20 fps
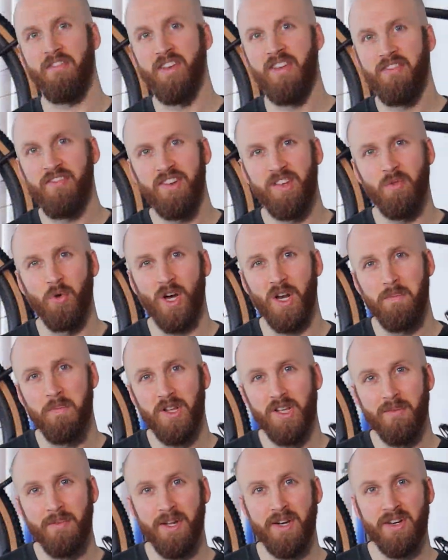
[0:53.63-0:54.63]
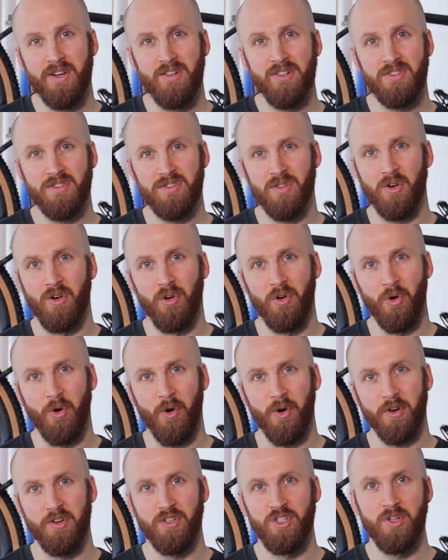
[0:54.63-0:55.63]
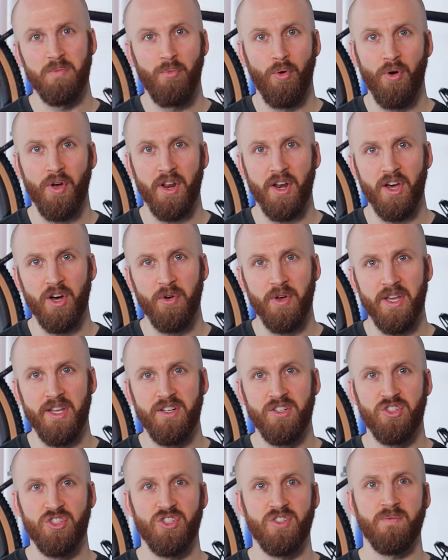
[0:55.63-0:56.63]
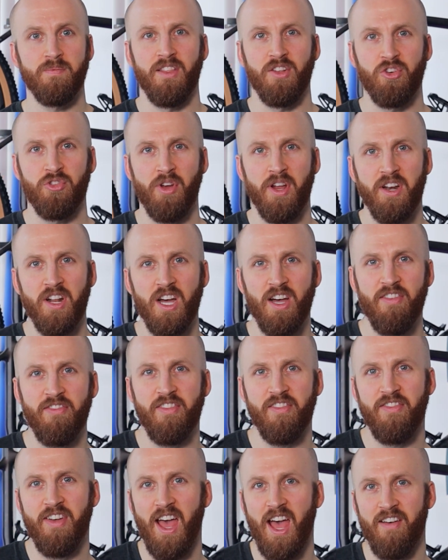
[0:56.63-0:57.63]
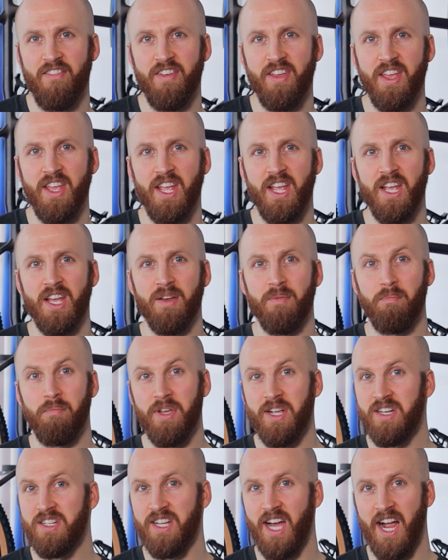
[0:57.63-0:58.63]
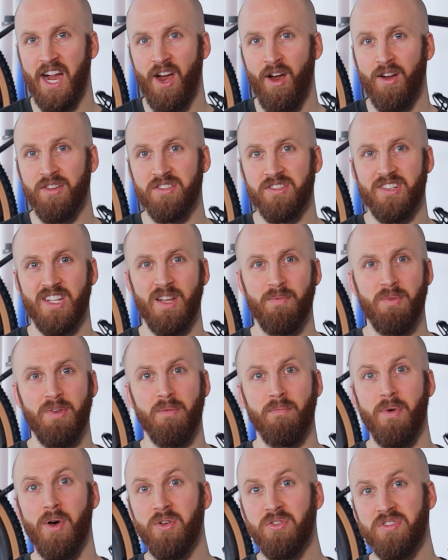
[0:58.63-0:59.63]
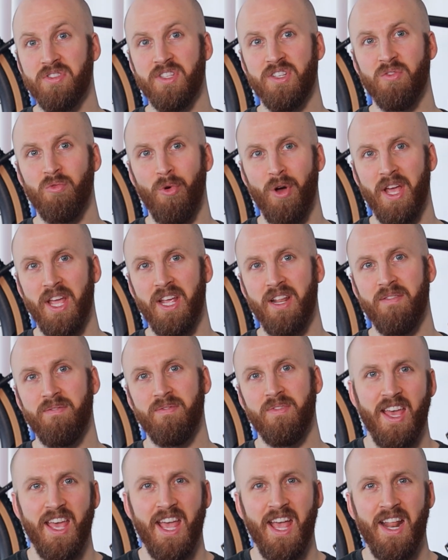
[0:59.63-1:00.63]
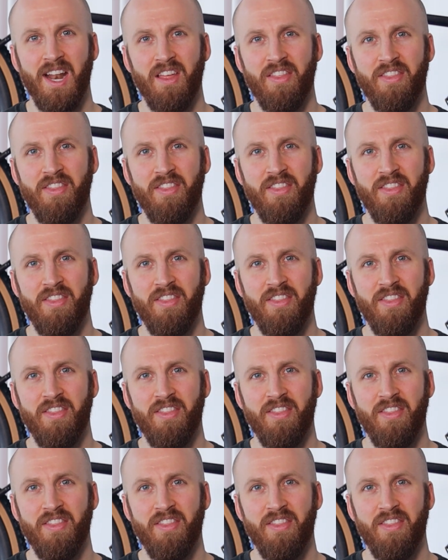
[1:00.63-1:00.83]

51mm or 2.0 inch. The trade-off of having big tires is going to be mostly weight, and I